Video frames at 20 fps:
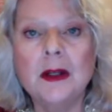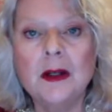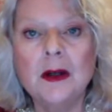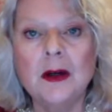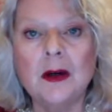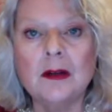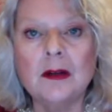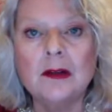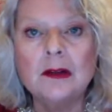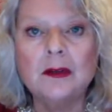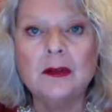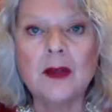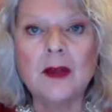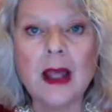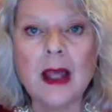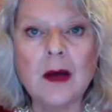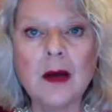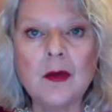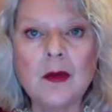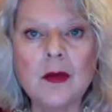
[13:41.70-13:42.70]
all the
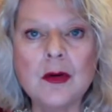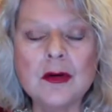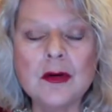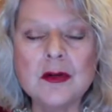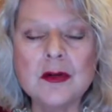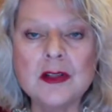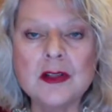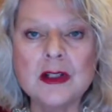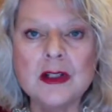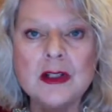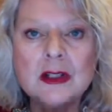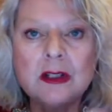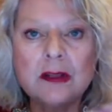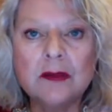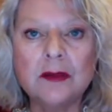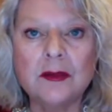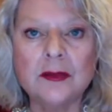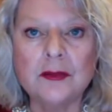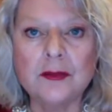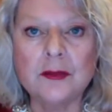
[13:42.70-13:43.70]
flowers and
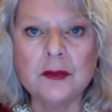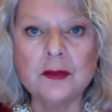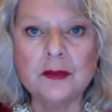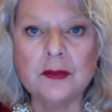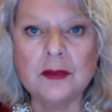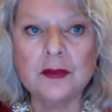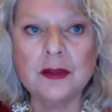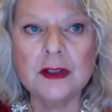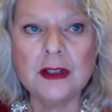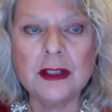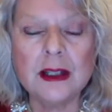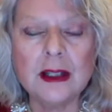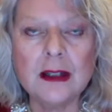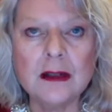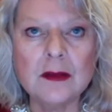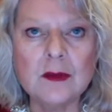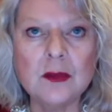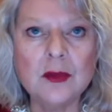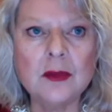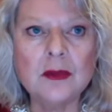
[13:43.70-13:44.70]
gives food to the
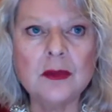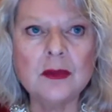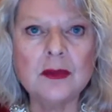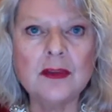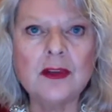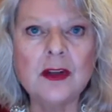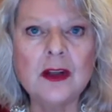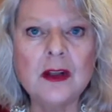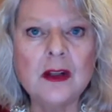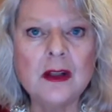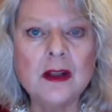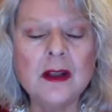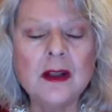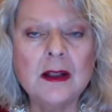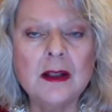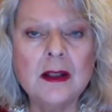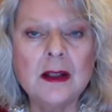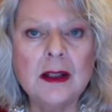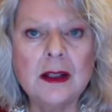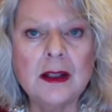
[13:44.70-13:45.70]
animals,
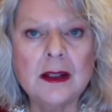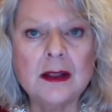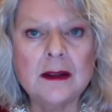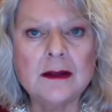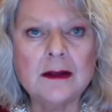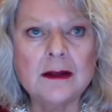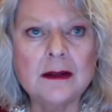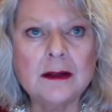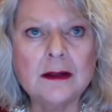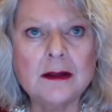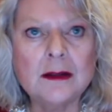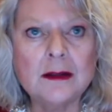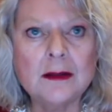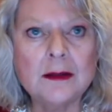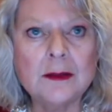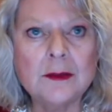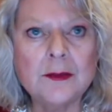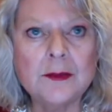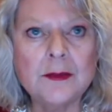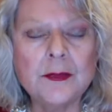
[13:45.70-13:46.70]
and
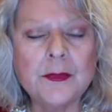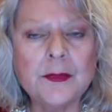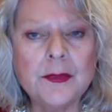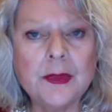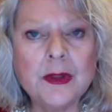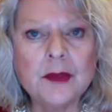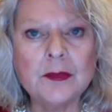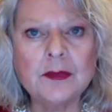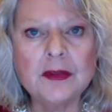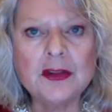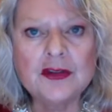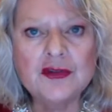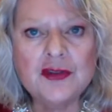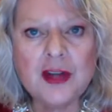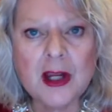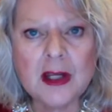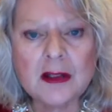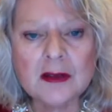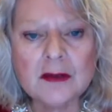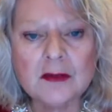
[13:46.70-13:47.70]
it
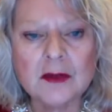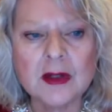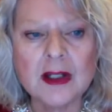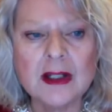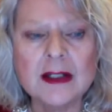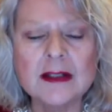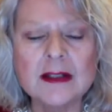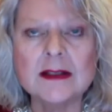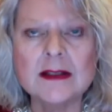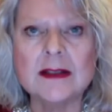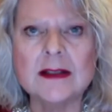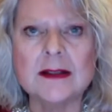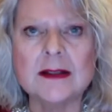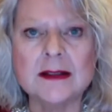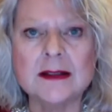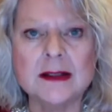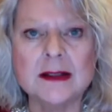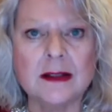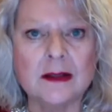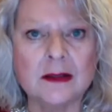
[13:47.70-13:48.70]
regenerates
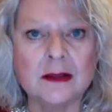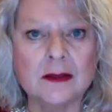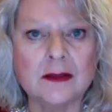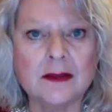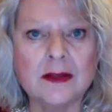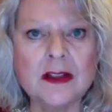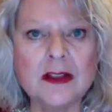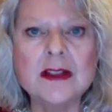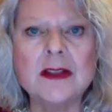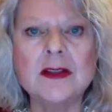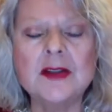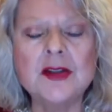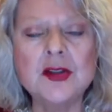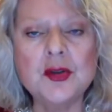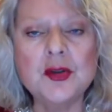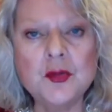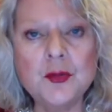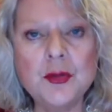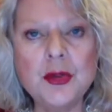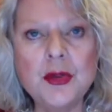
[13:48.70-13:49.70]
itself. It's a
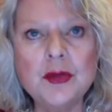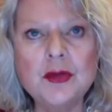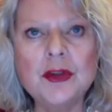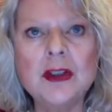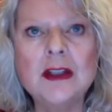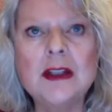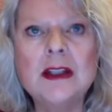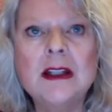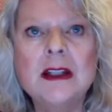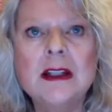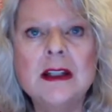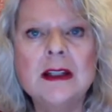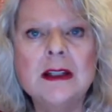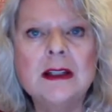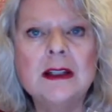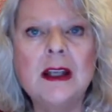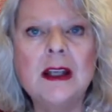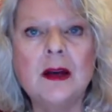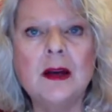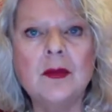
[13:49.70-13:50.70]
new beauty
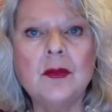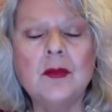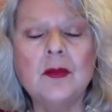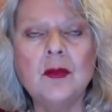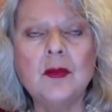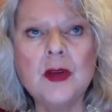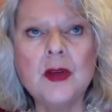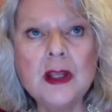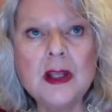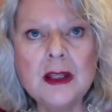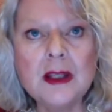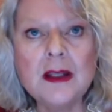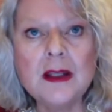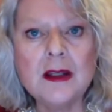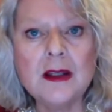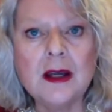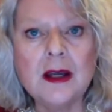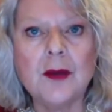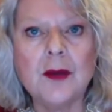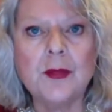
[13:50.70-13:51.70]
that
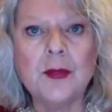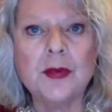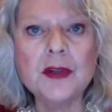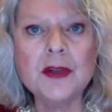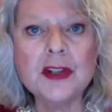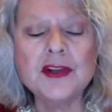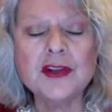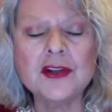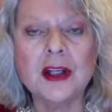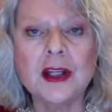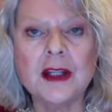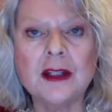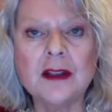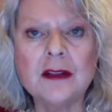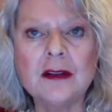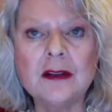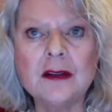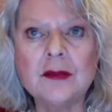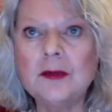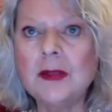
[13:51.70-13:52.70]
we
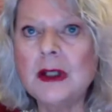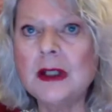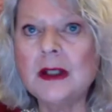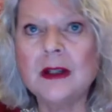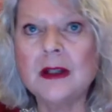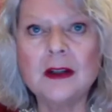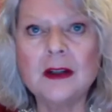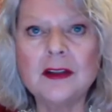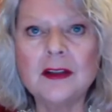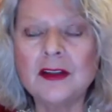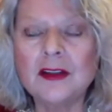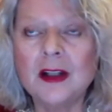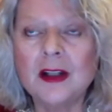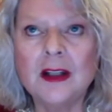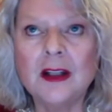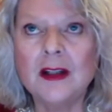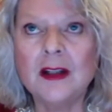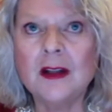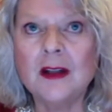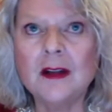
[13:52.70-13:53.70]
appreciate because
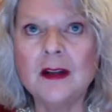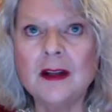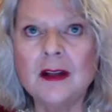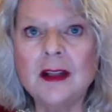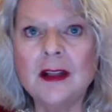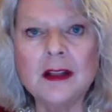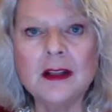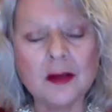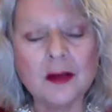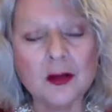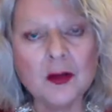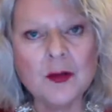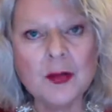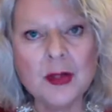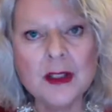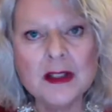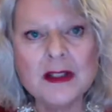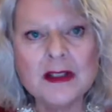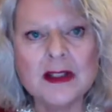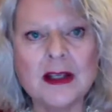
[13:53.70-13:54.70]
it
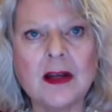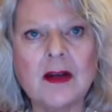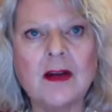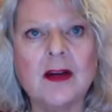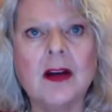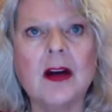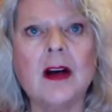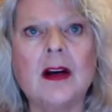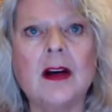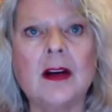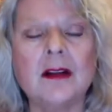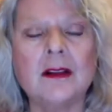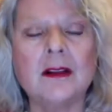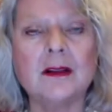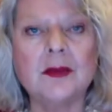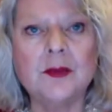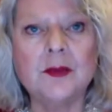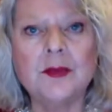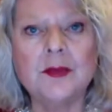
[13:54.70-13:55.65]
opens our heart.